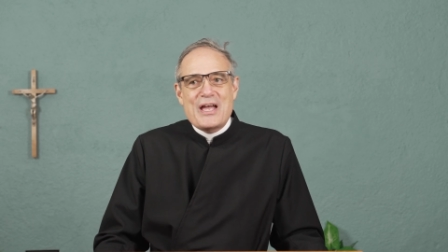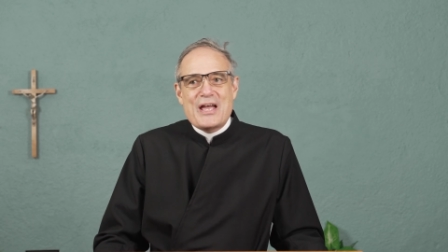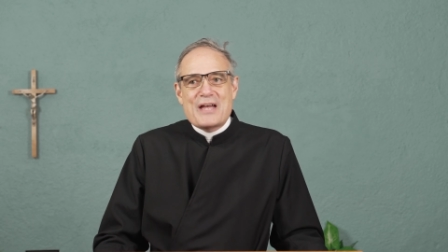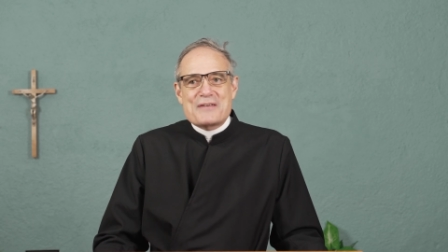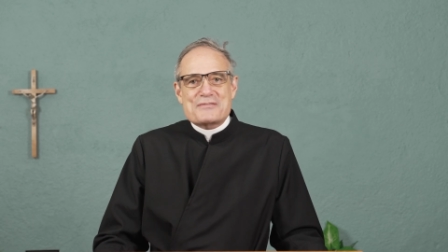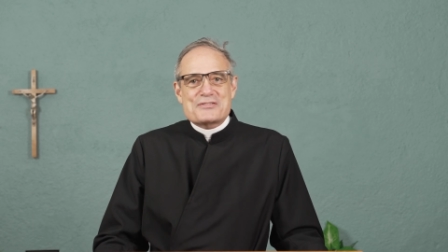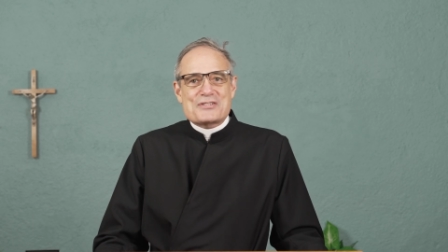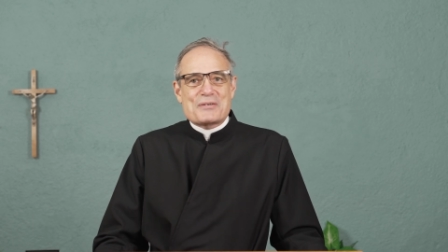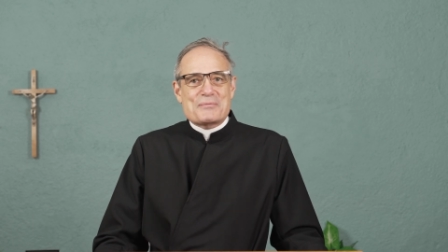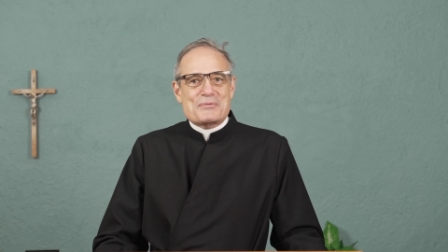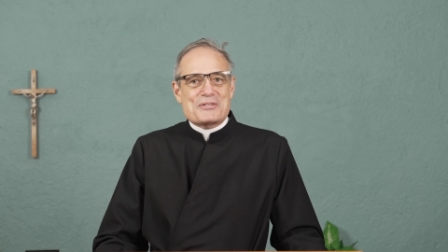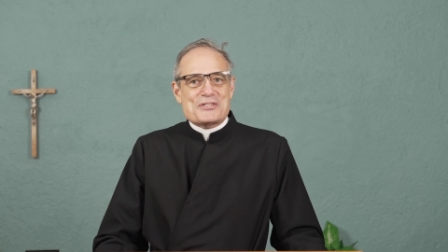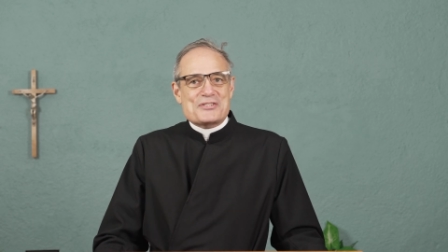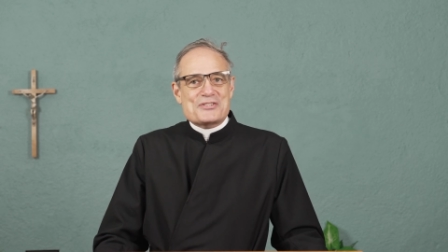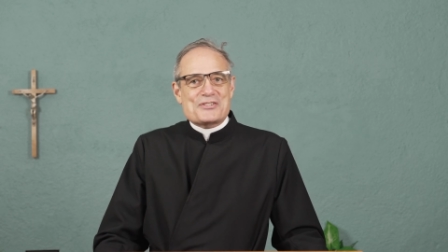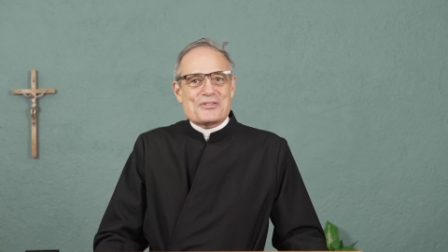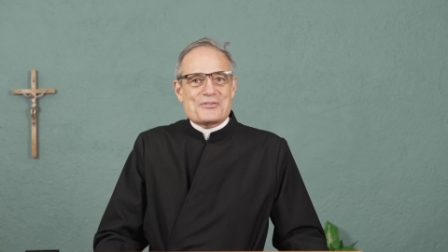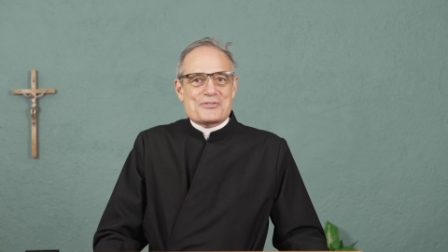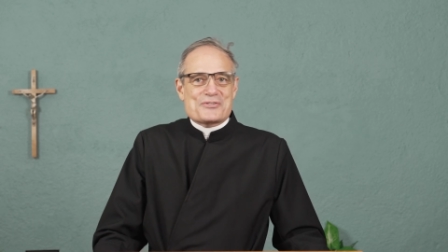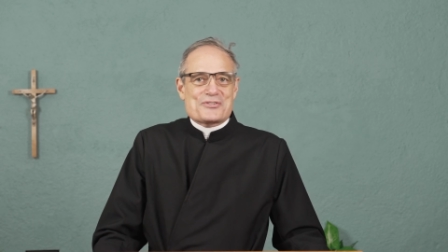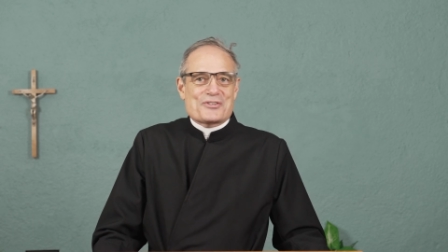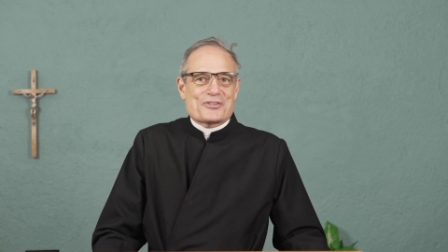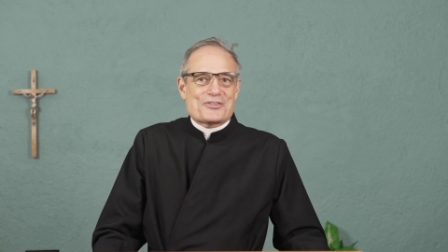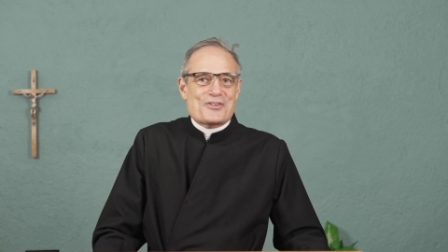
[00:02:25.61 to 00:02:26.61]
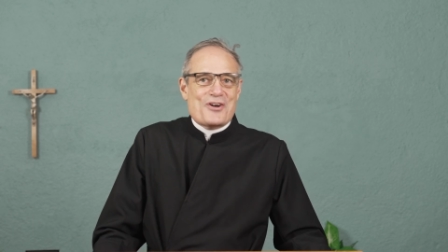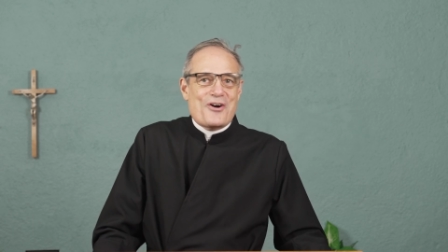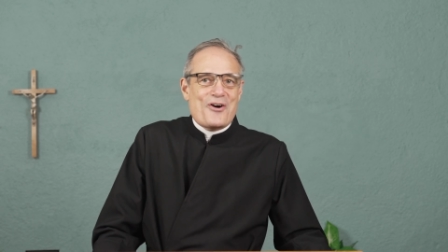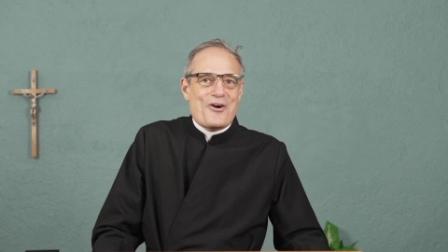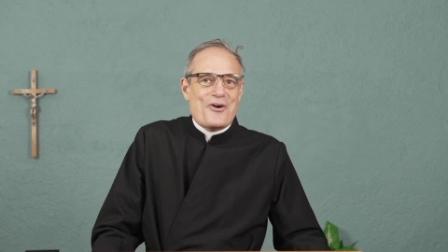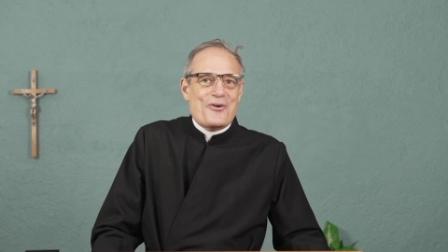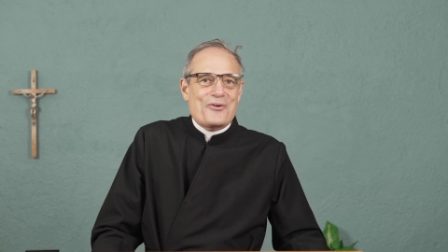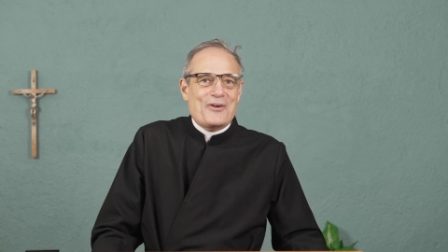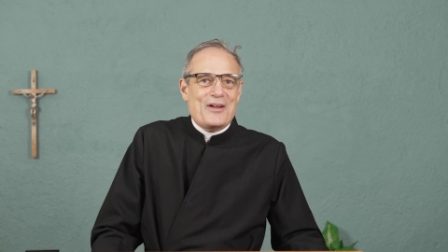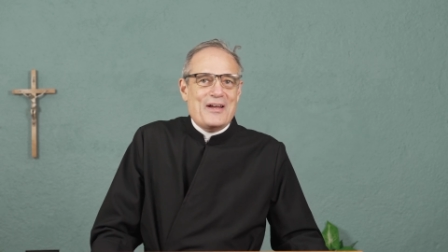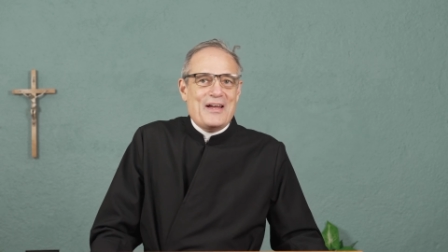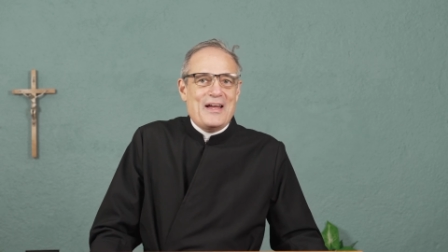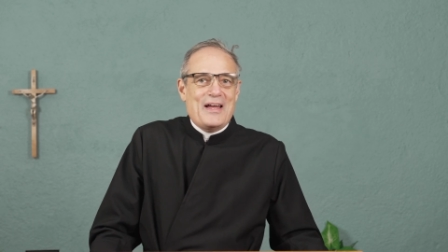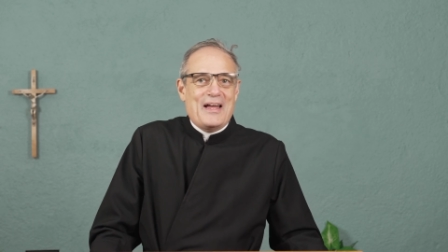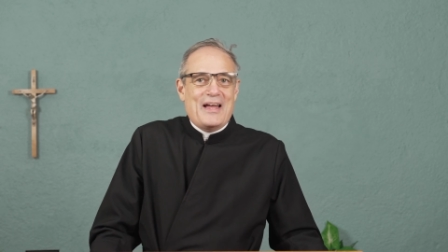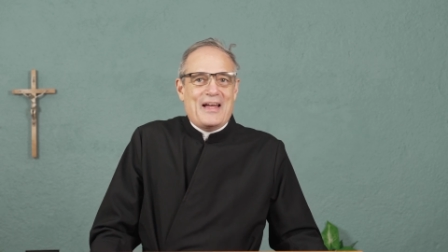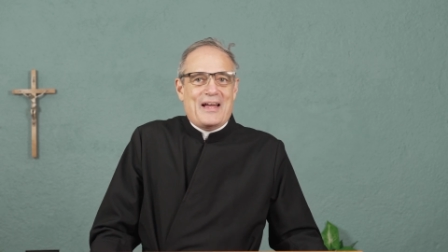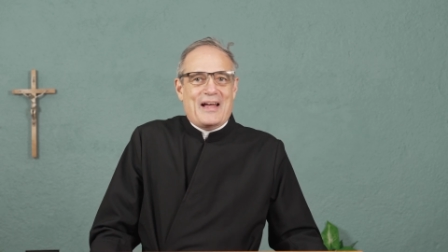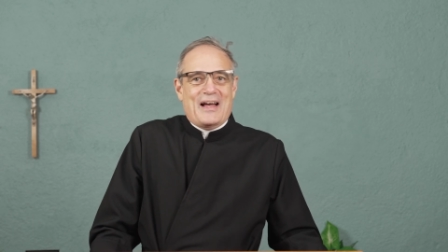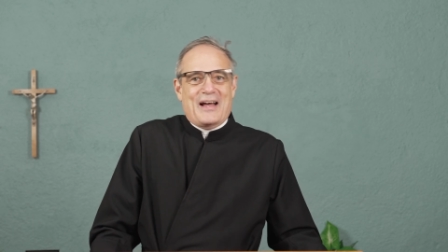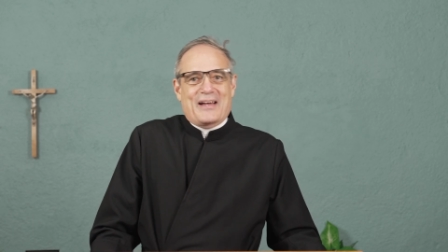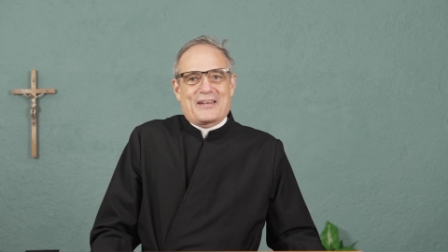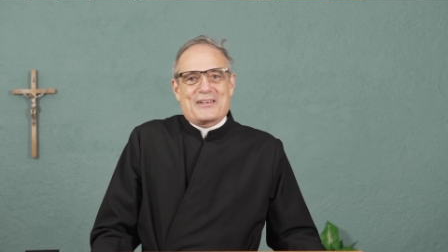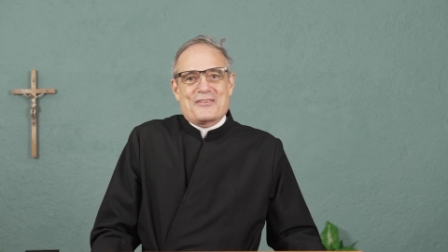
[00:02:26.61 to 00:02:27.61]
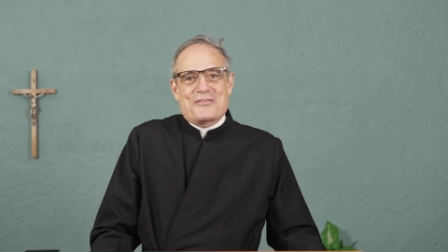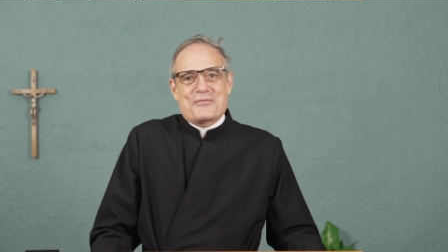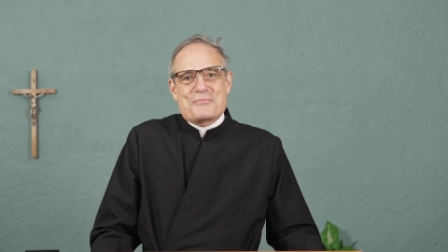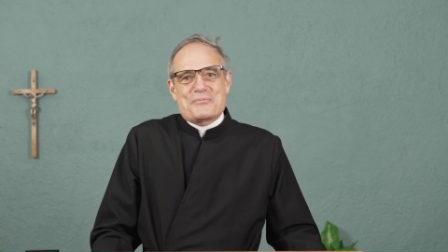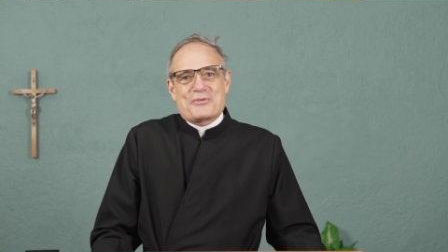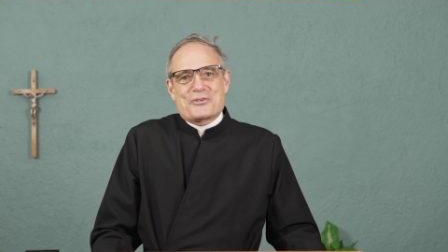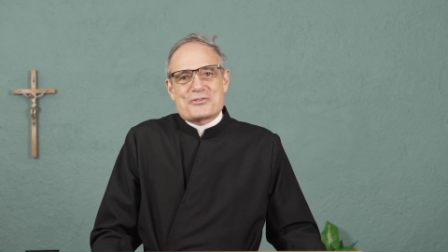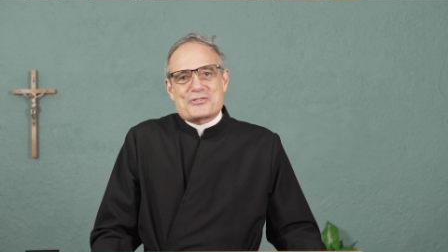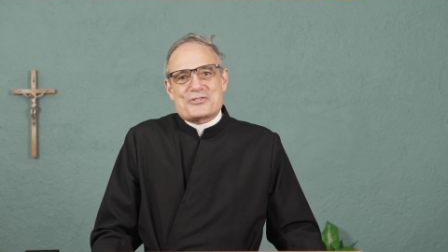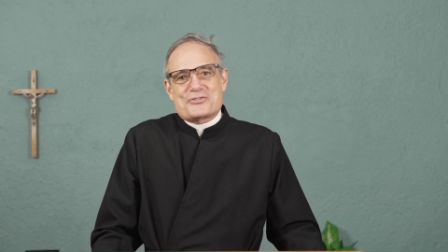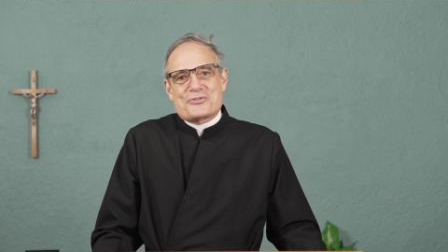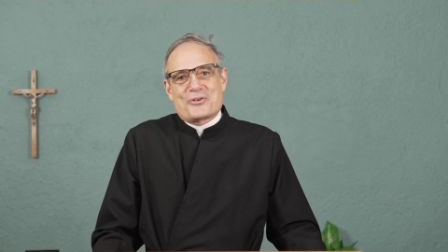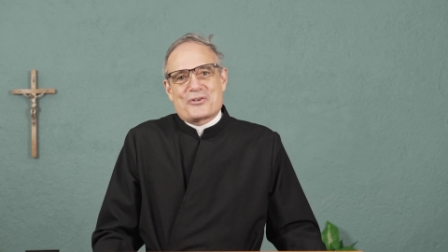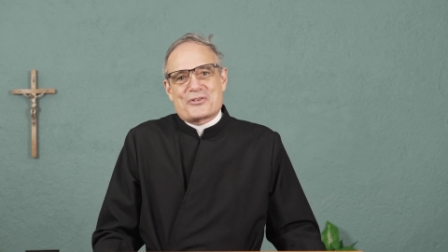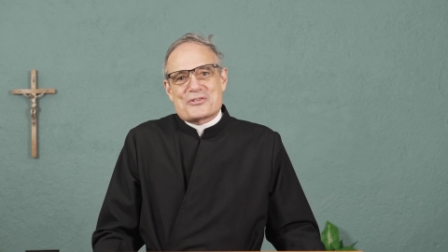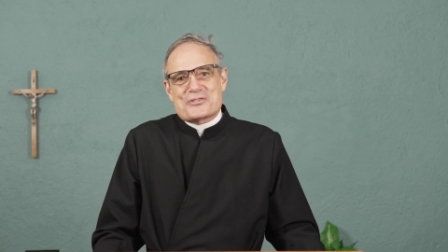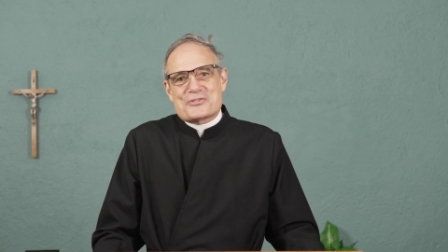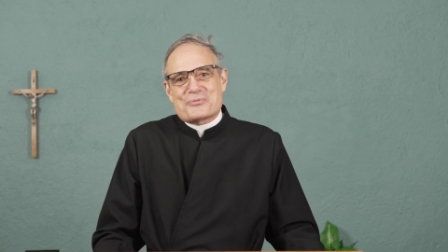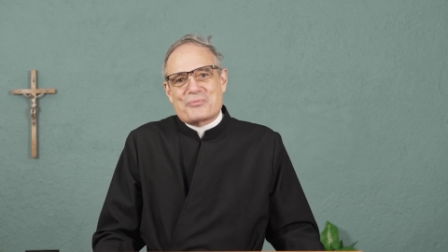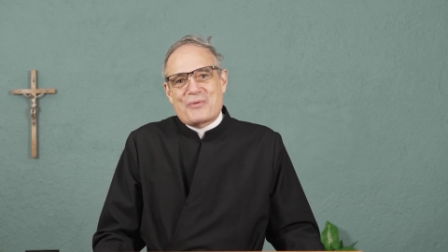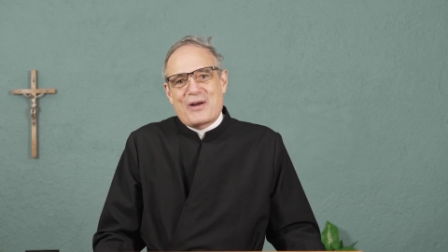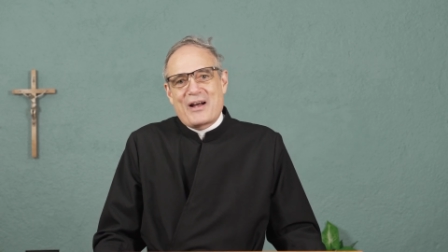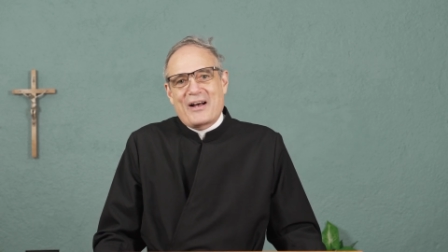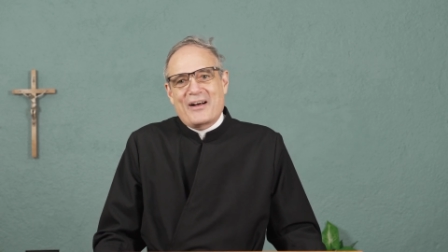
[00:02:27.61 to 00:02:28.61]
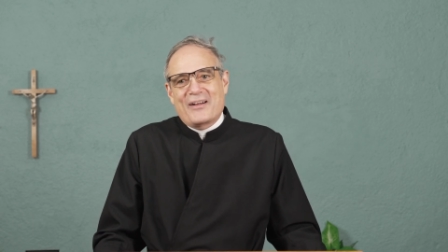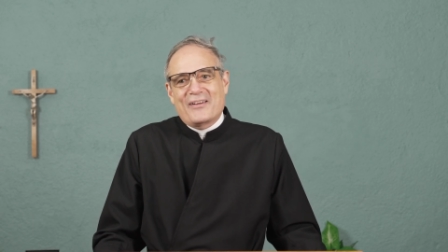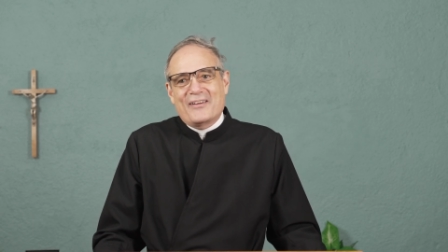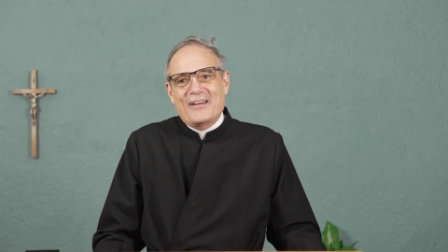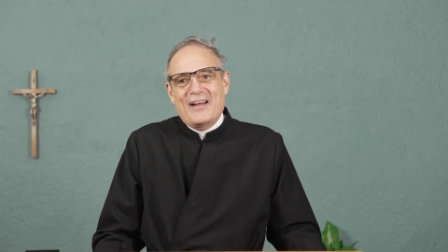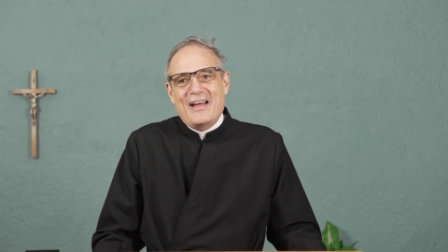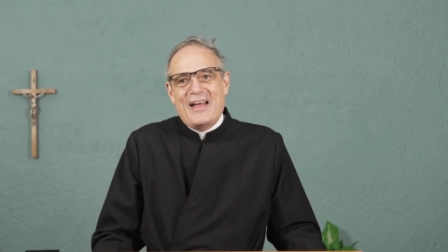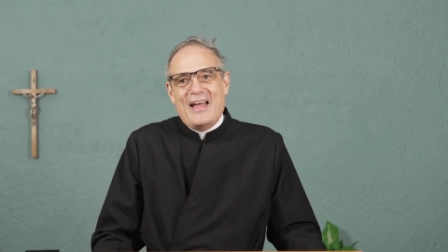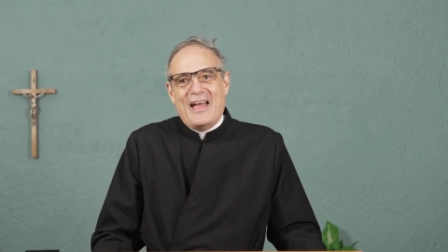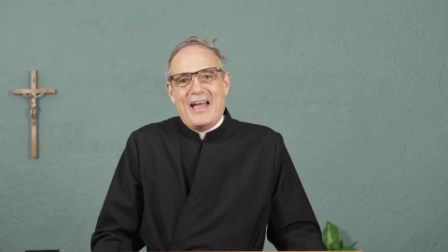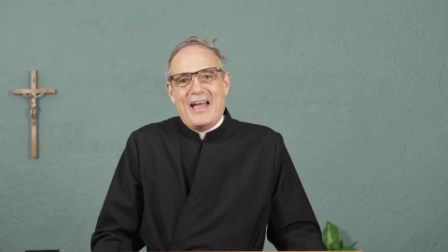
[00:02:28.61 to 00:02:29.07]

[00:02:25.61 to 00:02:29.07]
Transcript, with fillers: If somebody steals your coat, uh, give them your shirt as well.